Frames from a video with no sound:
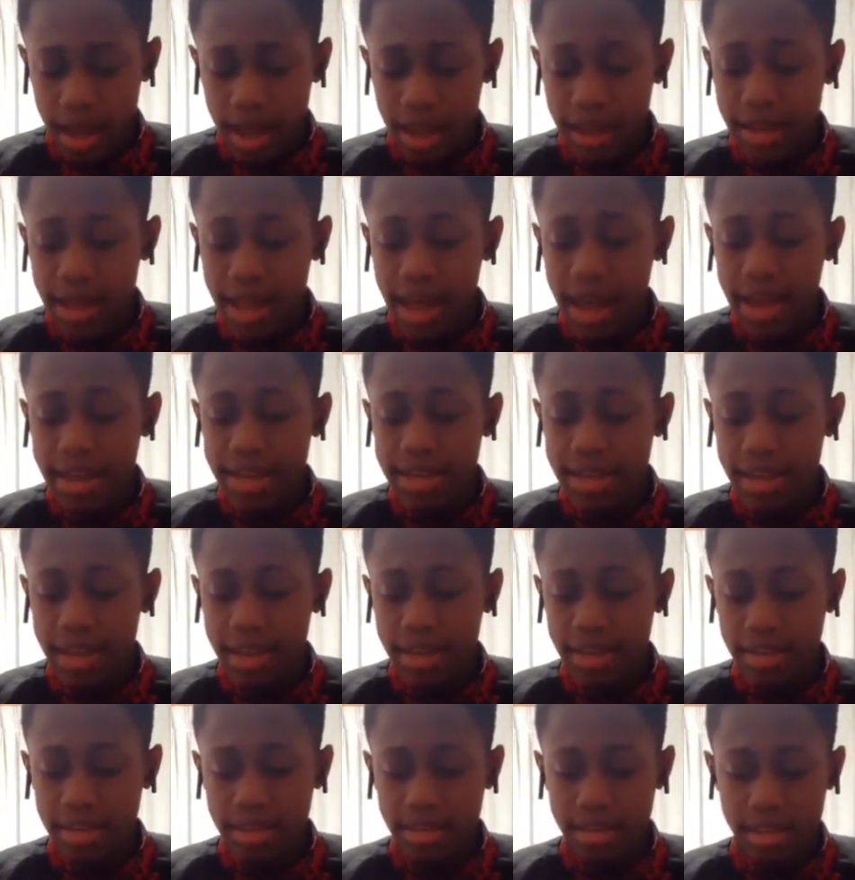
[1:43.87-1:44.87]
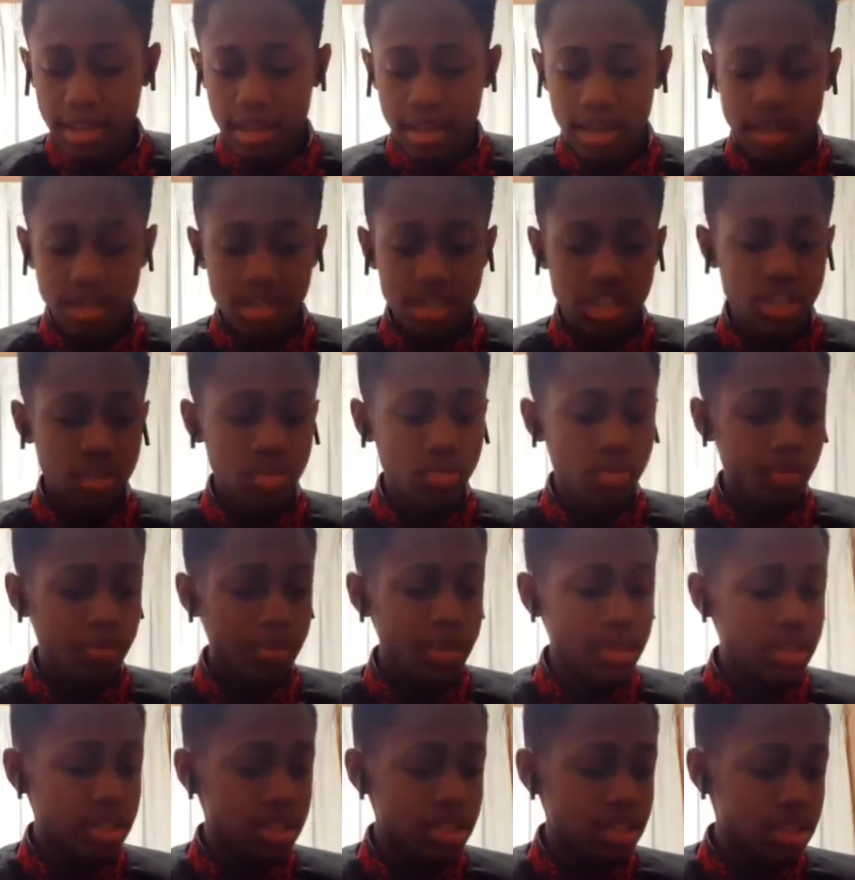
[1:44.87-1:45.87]
A line at 0
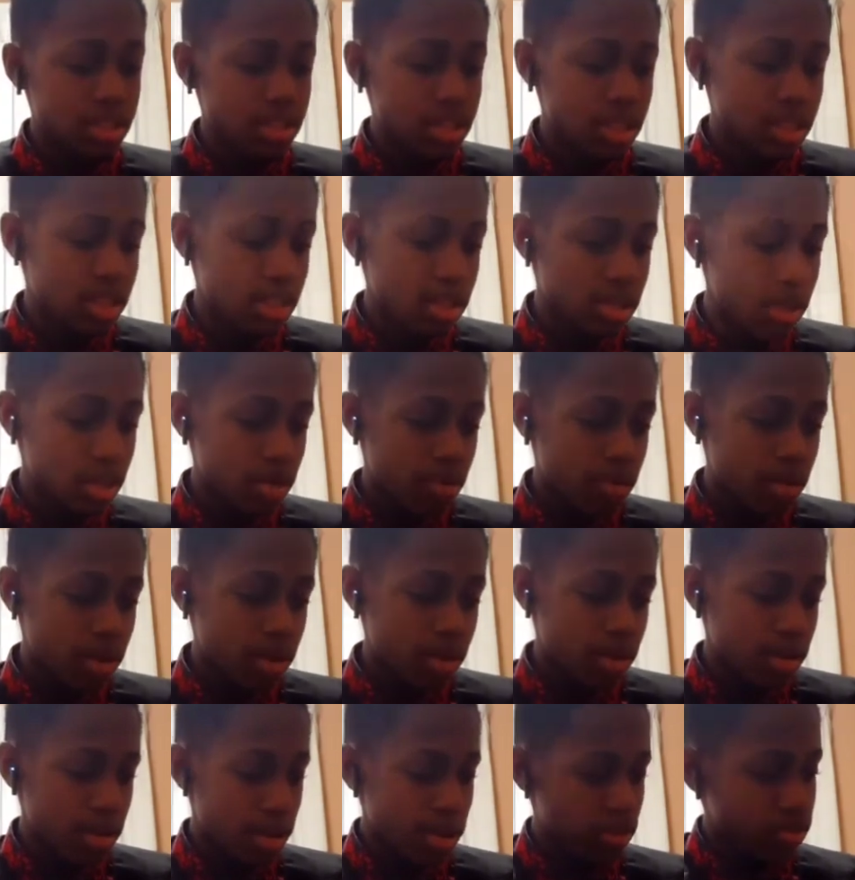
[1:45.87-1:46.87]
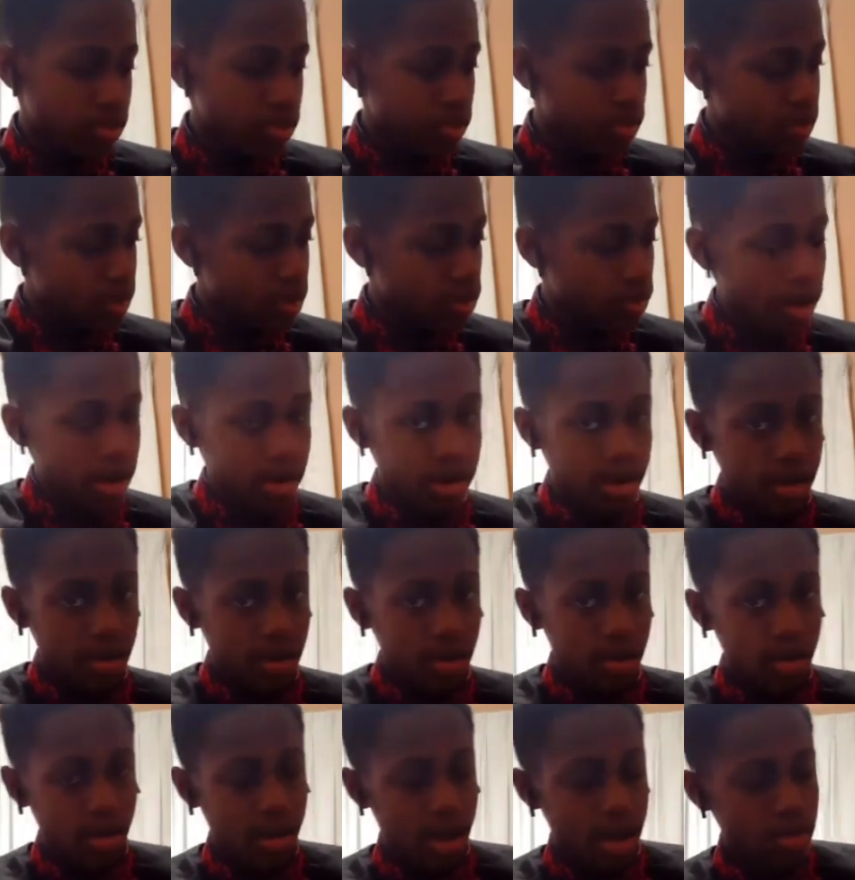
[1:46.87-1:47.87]
dimensions, as you can see right
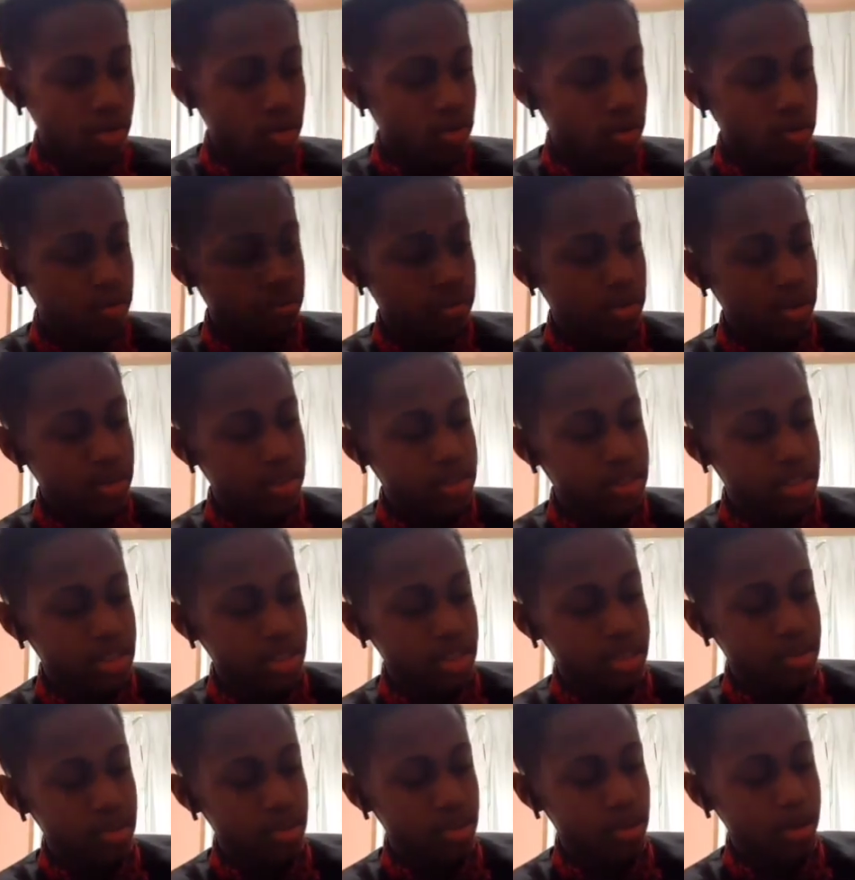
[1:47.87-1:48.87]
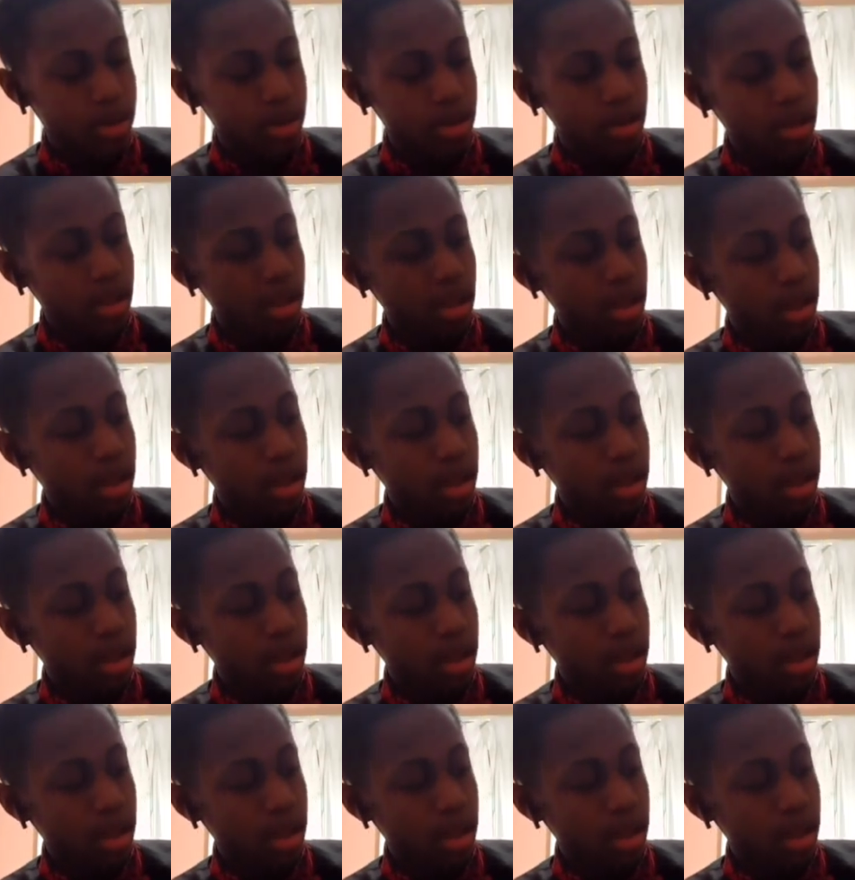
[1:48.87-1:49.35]
here. I don't know if you can see it too well.